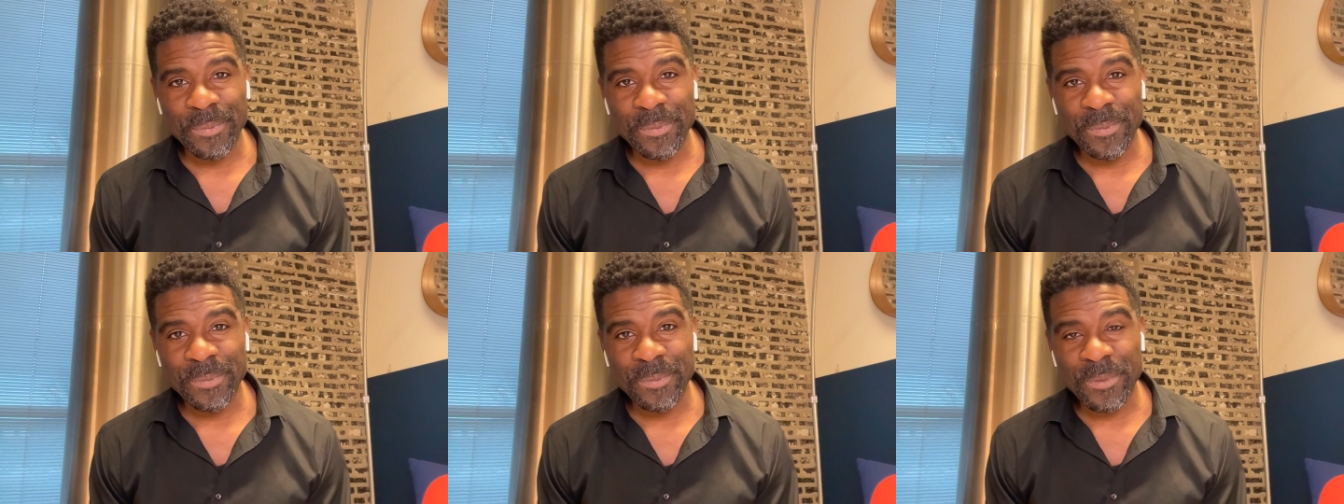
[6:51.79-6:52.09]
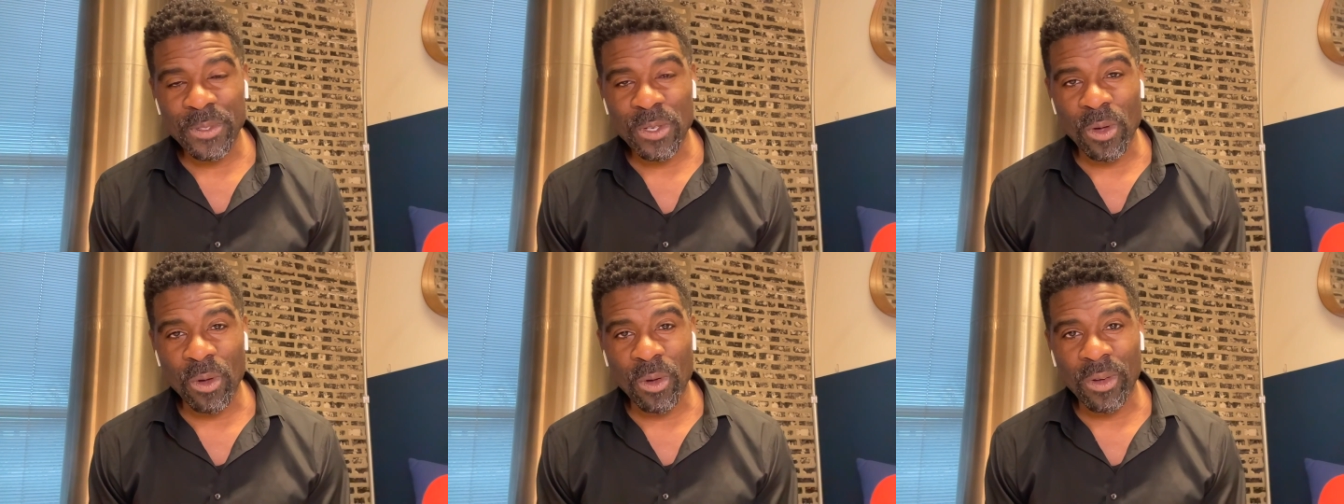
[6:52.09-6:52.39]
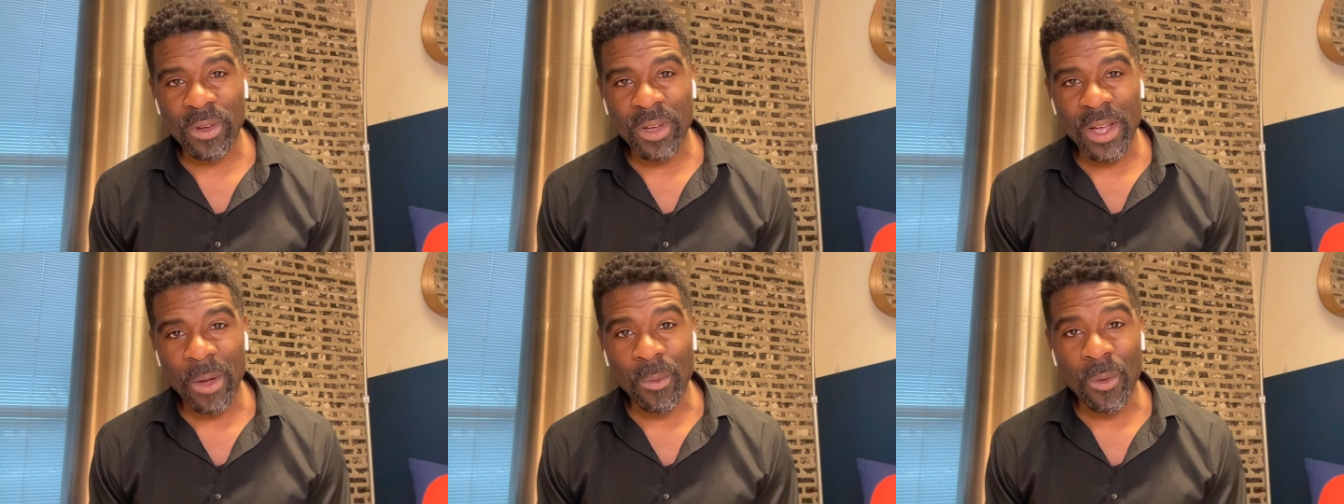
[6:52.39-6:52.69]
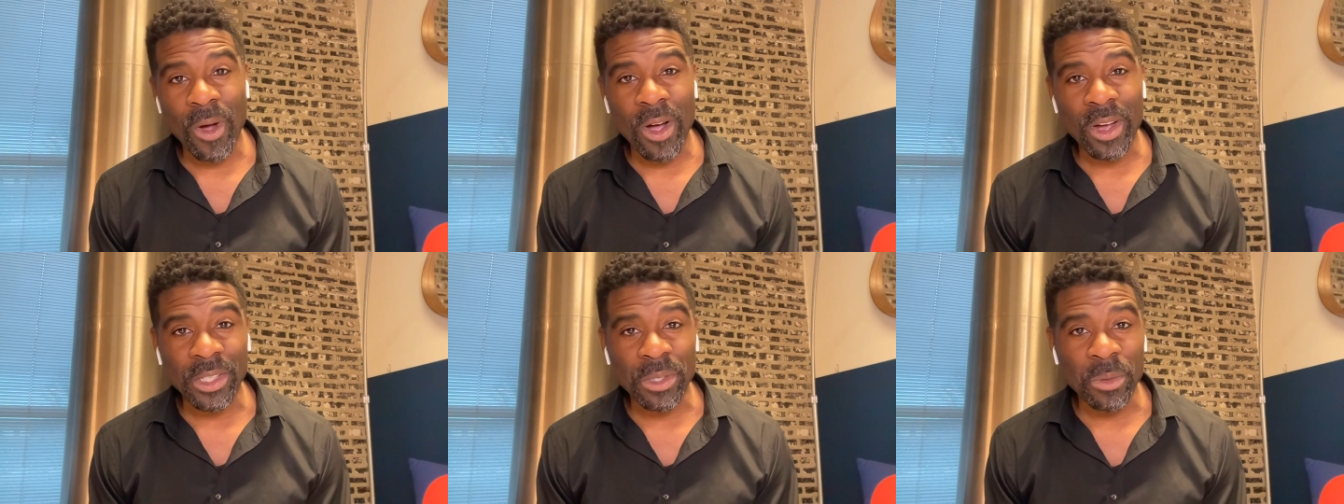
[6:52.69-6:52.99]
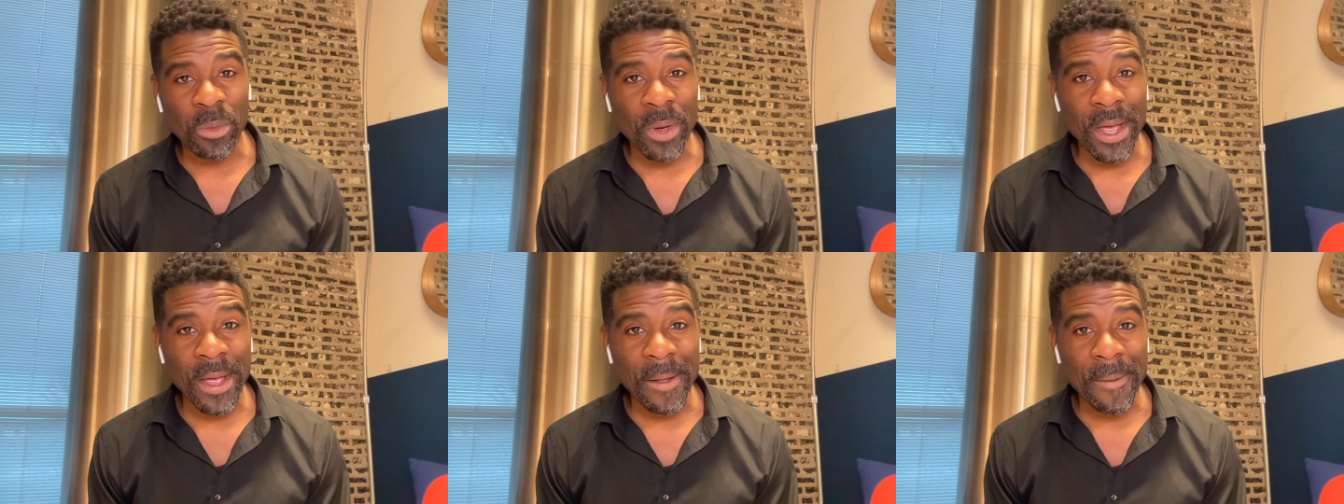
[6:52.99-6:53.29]
So I walked
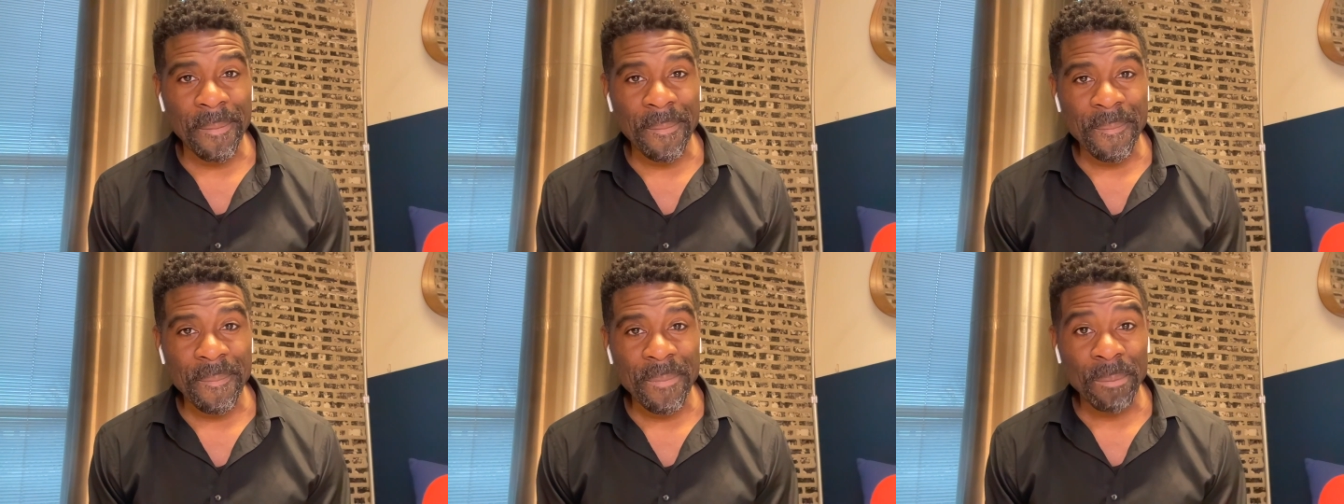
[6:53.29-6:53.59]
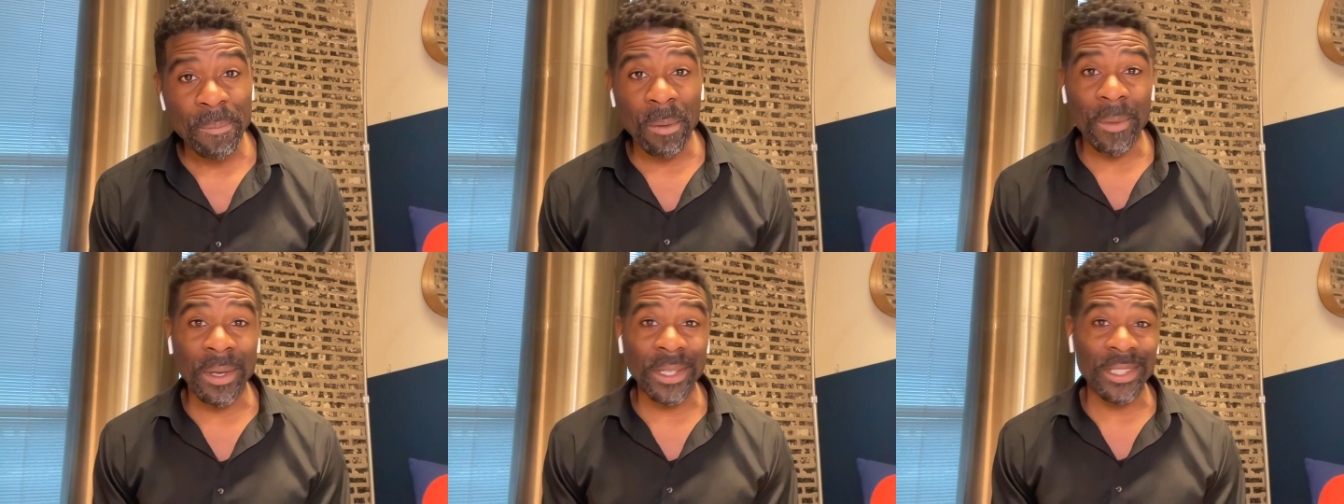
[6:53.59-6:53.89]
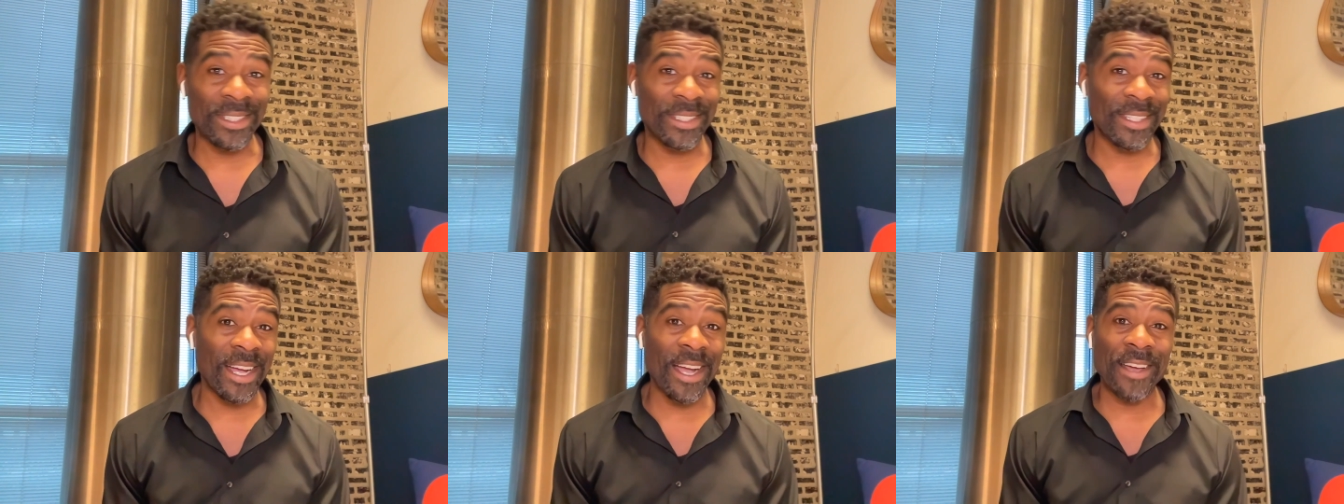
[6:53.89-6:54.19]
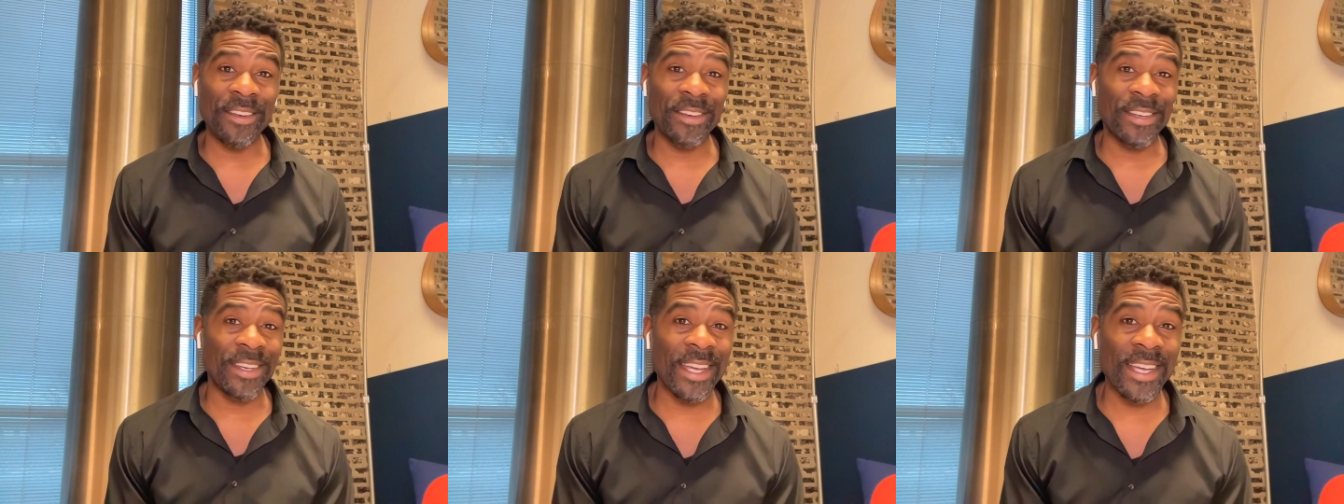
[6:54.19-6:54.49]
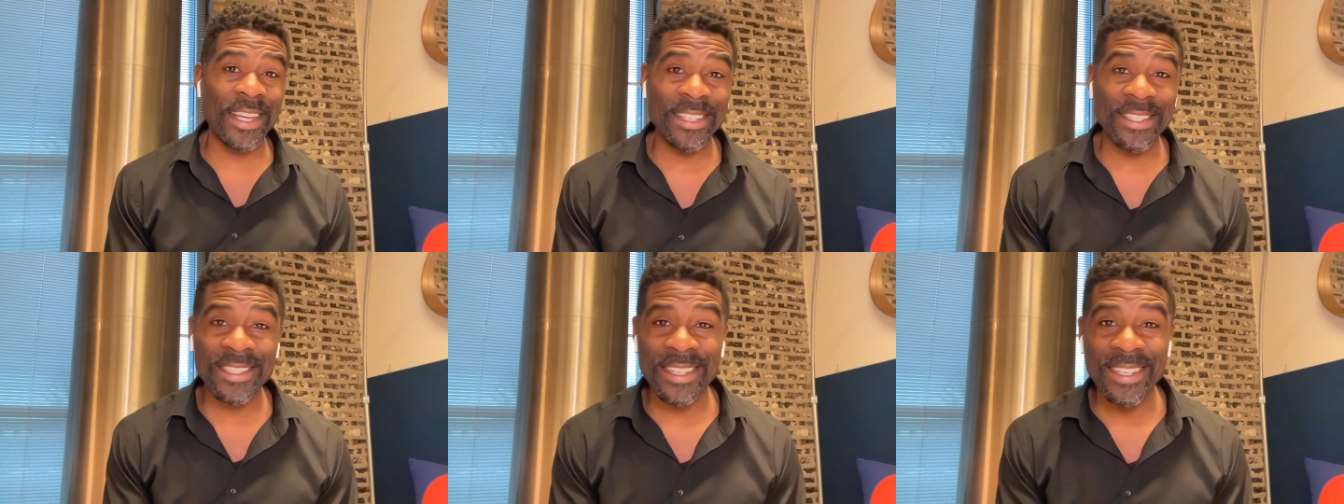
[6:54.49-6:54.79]
away. But my desire to
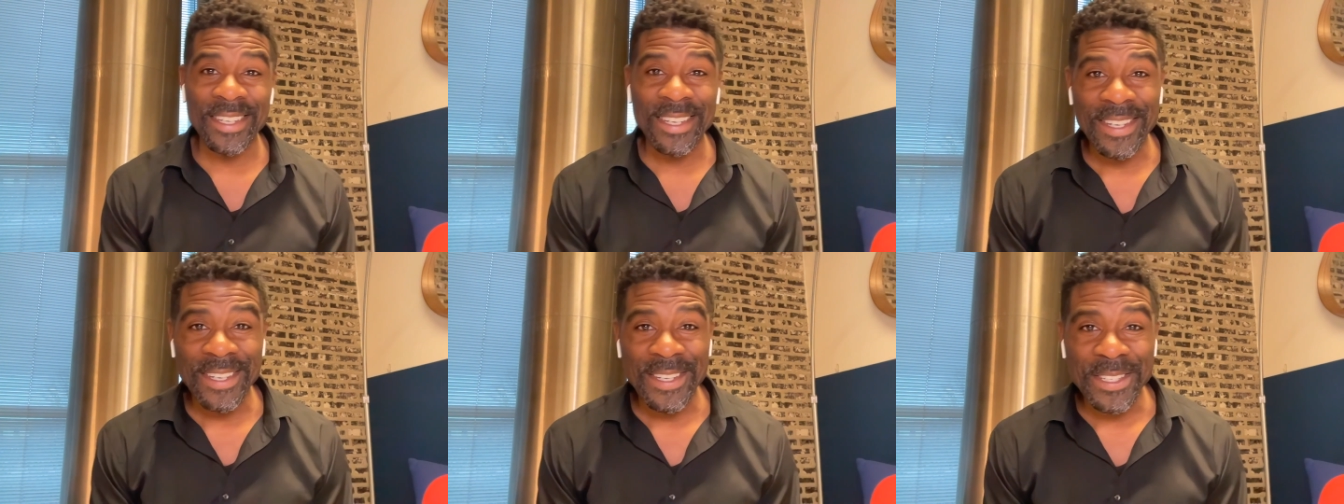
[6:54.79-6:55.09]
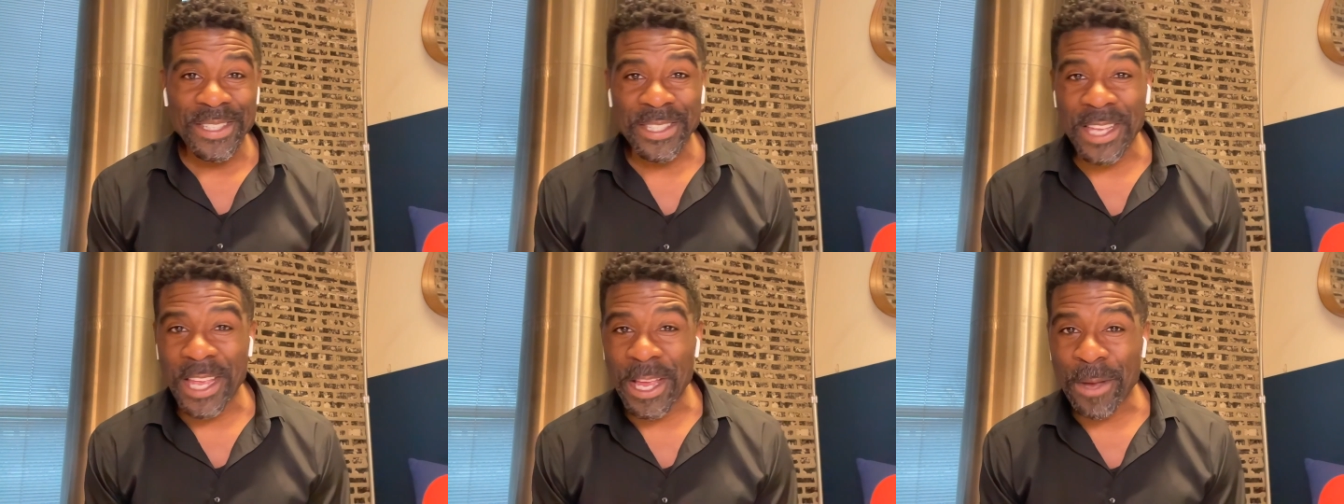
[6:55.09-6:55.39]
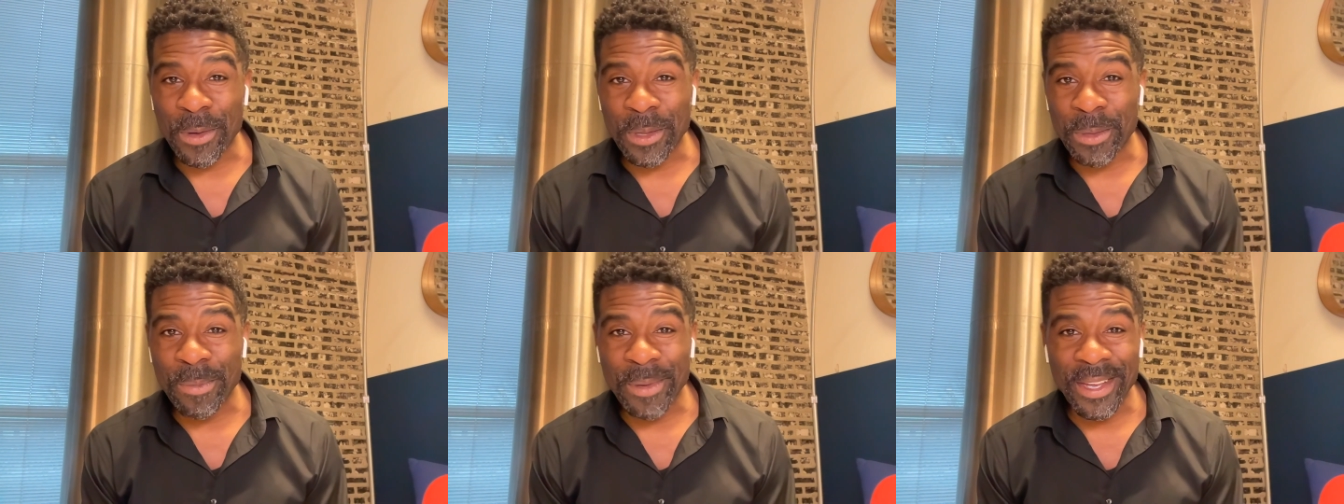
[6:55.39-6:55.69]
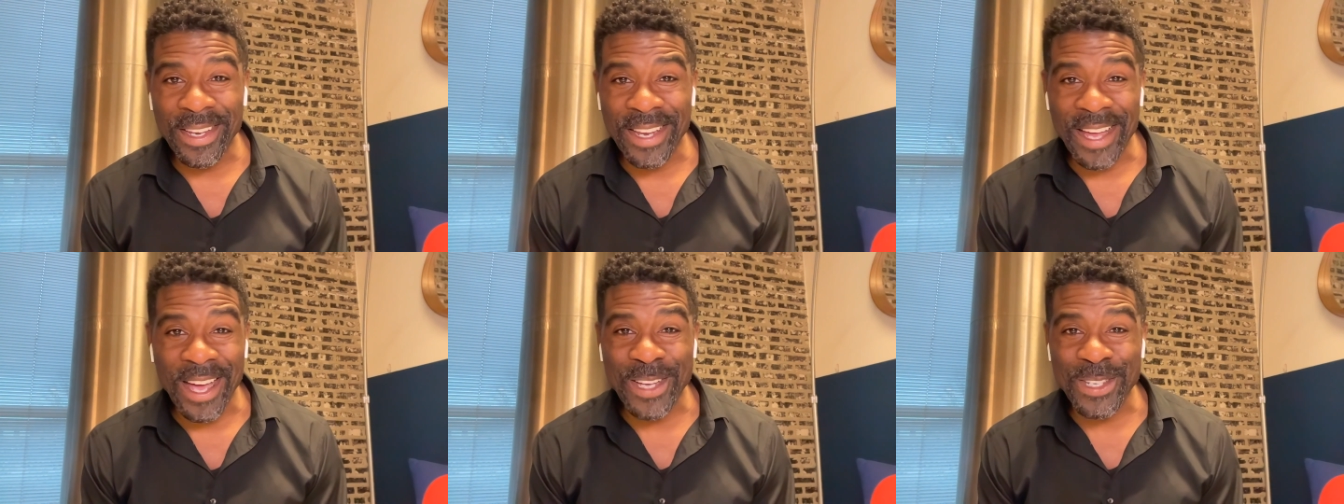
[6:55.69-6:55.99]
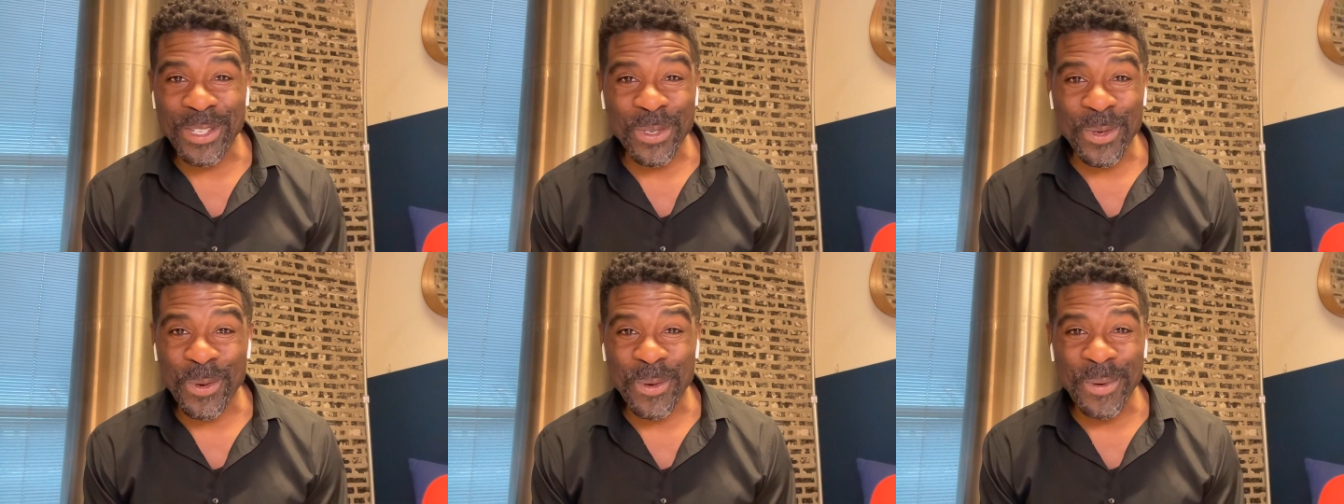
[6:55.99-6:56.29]
dance stayed with me in high school.